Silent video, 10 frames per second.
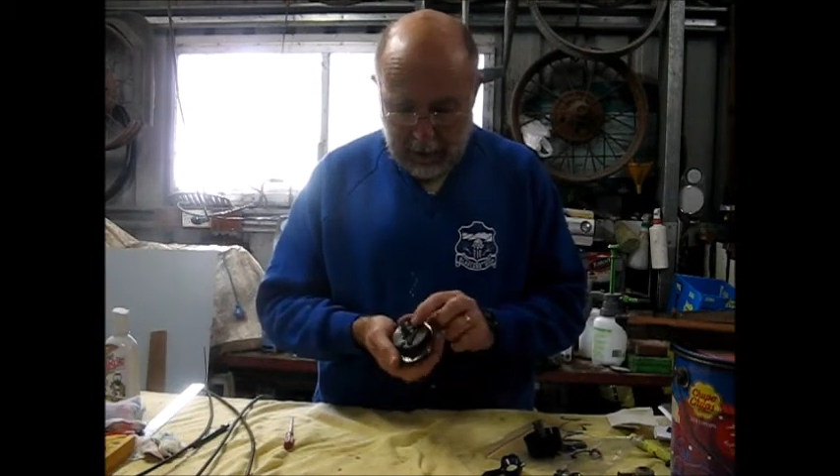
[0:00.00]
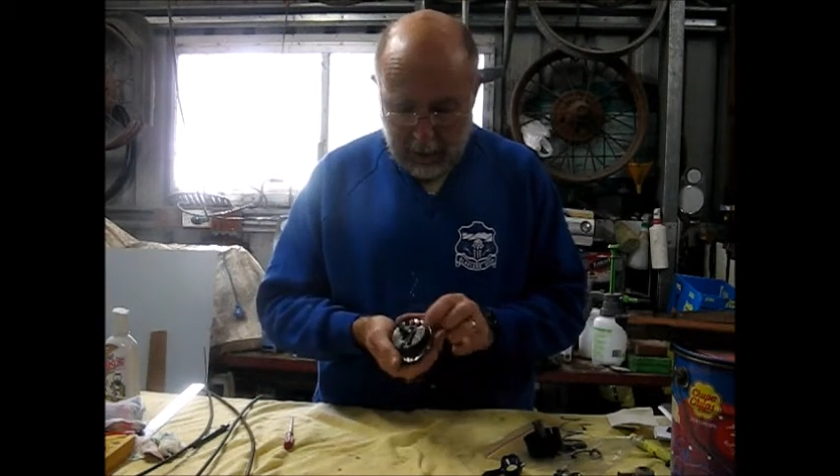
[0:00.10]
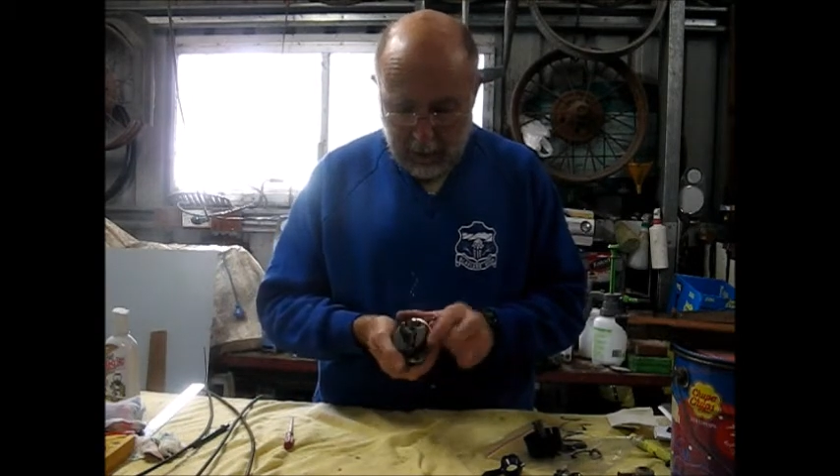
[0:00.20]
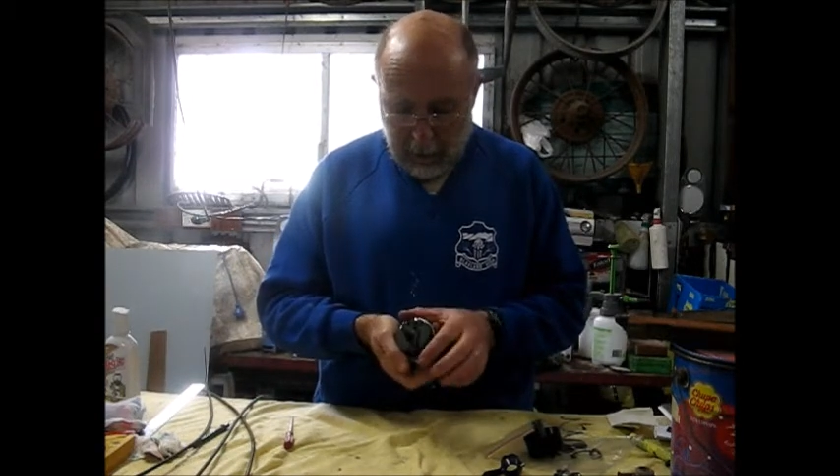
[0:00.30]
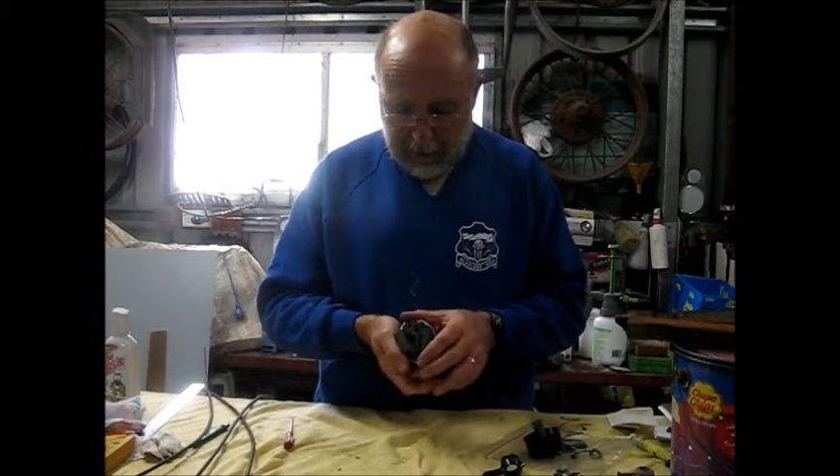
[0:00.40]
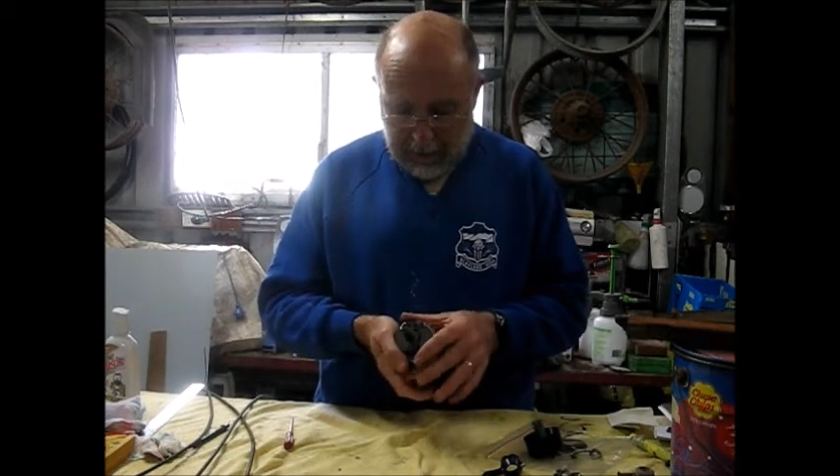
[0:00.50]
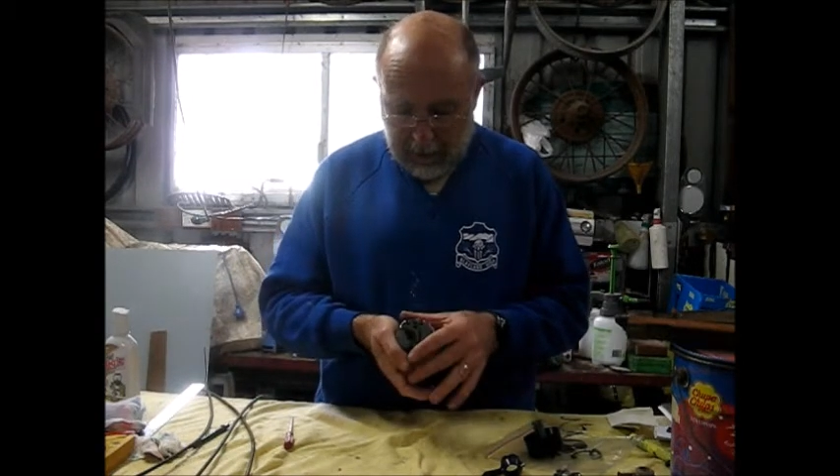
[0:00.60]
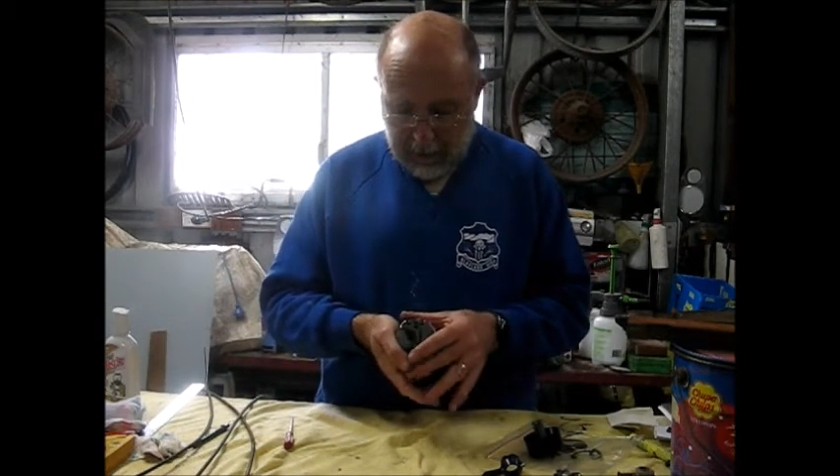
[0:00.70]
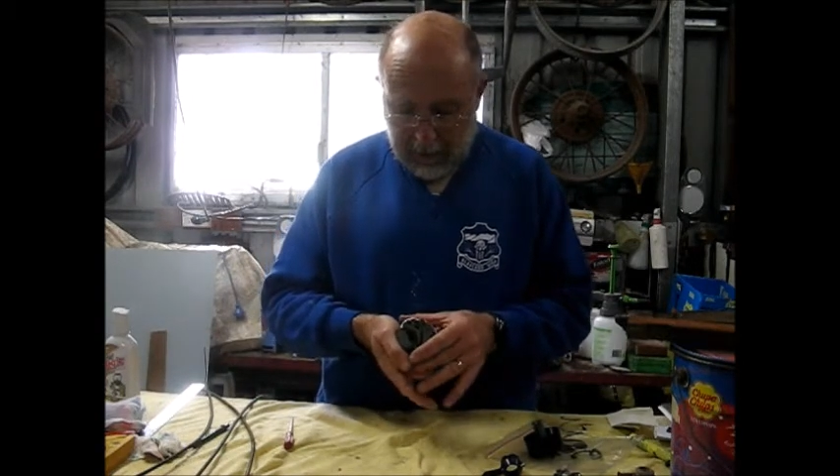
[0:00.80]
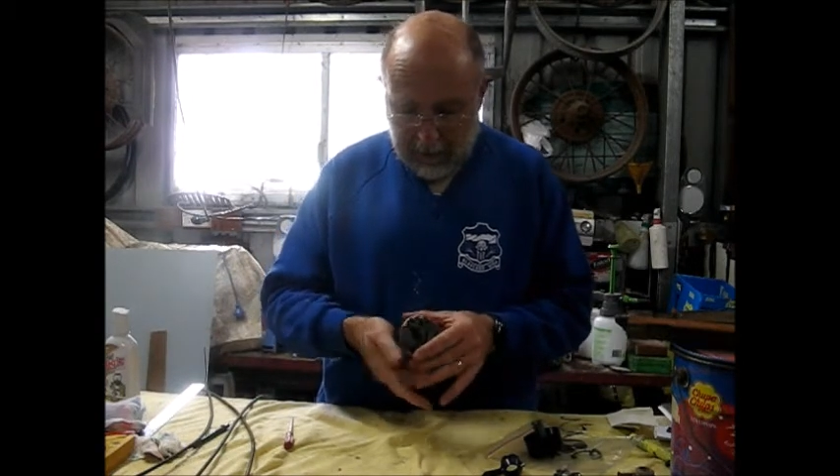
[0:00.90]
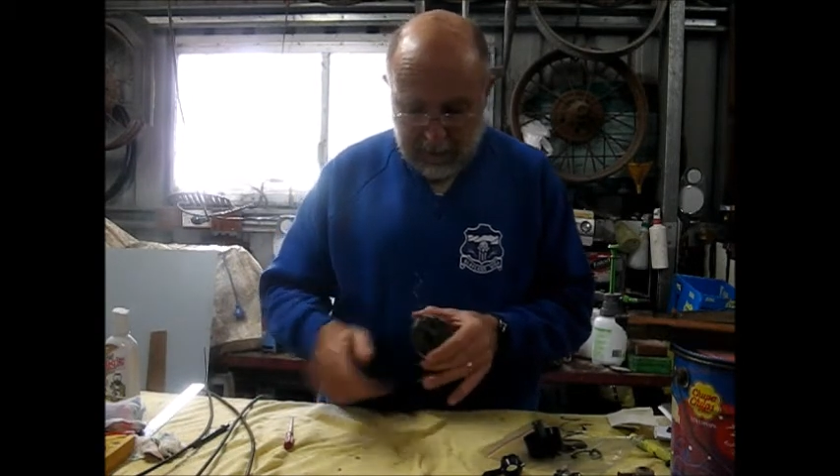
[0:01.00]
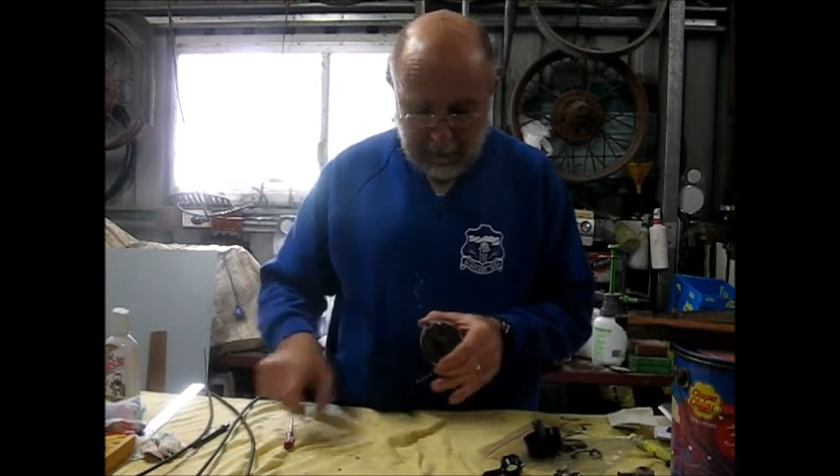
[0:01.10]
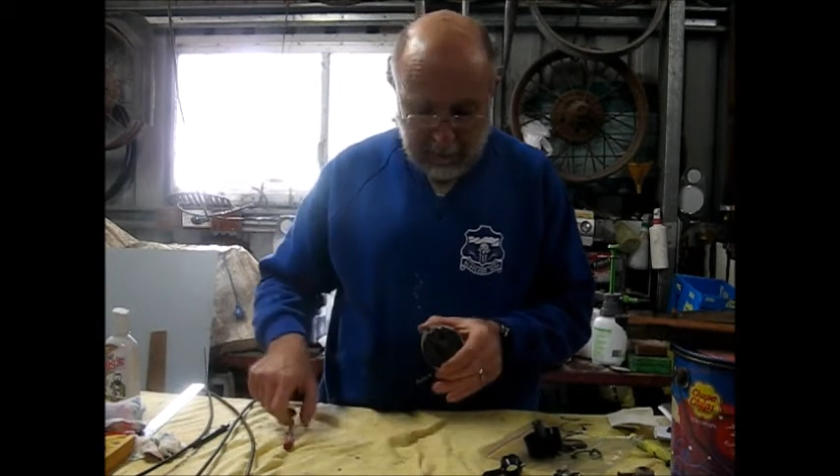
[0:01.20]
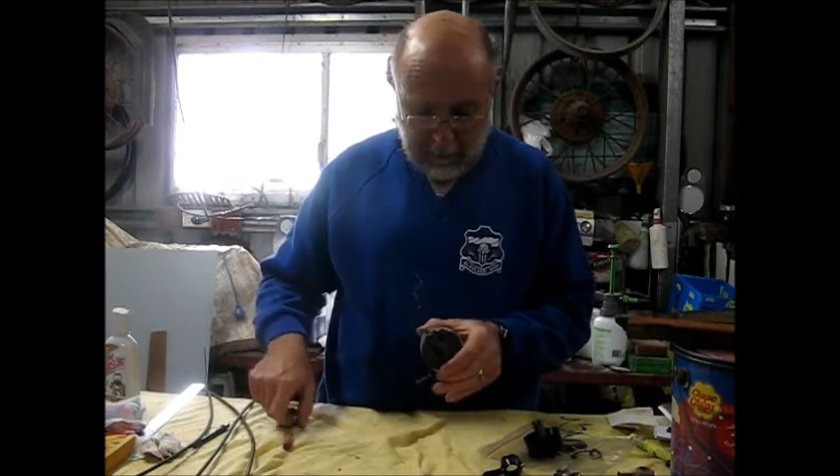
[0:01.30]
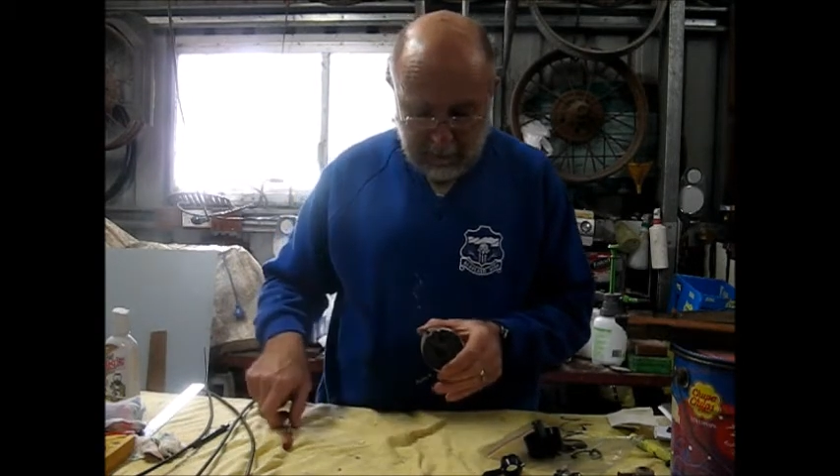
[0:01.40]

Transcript: You also need to